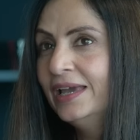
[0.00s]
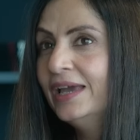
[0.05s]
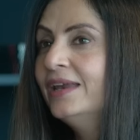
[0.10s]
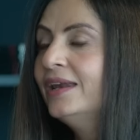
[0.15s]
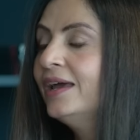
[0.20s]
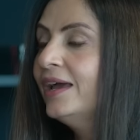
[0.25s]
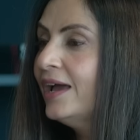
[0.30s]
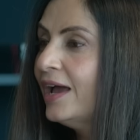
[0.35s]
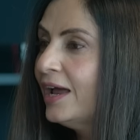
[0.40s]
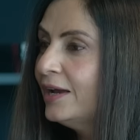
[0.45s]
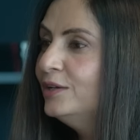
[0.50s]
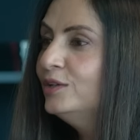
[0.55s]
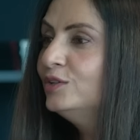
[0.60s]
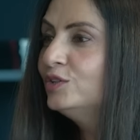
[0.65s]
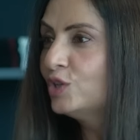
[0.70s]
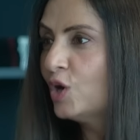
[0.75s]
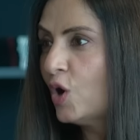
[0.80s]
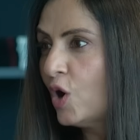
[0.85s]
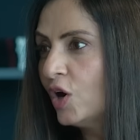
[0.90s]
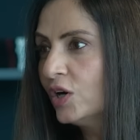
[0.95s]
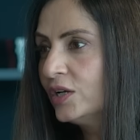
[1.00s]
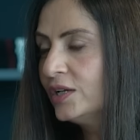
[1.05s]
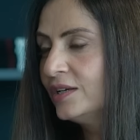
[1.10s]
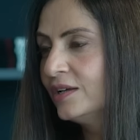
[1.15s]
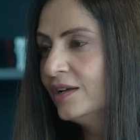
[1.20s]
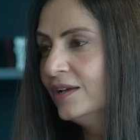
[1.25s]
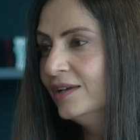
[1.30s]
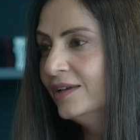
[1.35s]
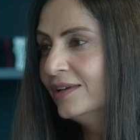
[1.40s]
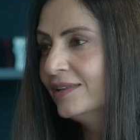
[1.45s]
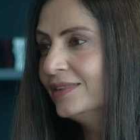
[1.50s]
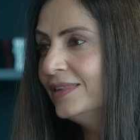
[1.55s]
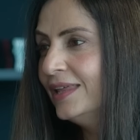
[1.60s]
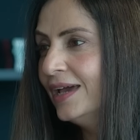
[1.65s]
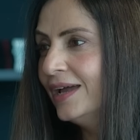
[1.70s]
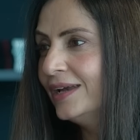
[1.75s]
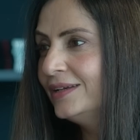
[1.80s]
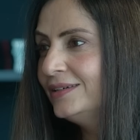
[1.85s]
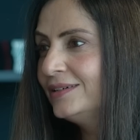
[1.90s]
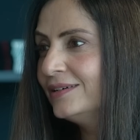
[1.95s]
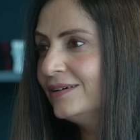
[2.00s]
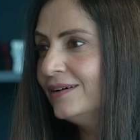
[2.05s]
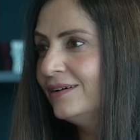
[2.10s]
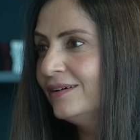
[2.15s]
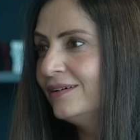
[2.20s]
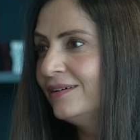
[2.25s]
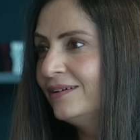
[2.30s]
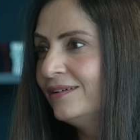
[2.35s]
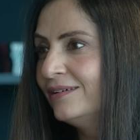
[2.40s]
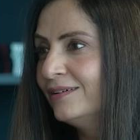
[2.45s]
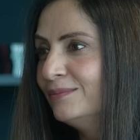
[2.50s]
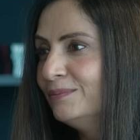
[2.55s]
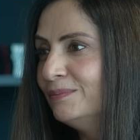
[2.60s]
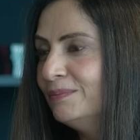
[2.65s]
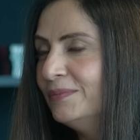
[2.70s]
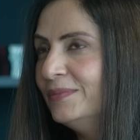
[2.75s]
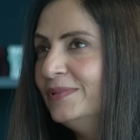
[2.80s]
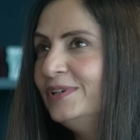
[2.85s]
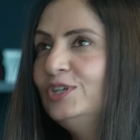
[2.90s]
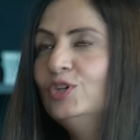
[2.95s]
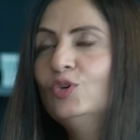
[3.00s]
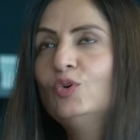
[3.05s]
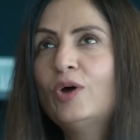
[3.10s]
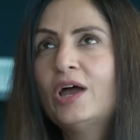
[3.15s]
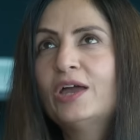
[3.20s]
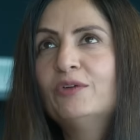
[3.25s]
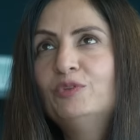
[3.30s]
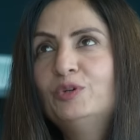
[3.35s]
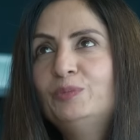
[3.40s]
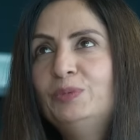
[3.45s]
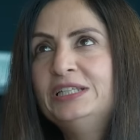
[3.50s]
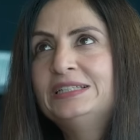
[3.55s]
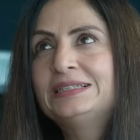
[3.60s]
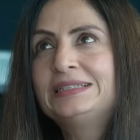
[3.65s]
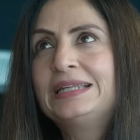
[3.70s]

And I hadn't thought that, um, you know, I would be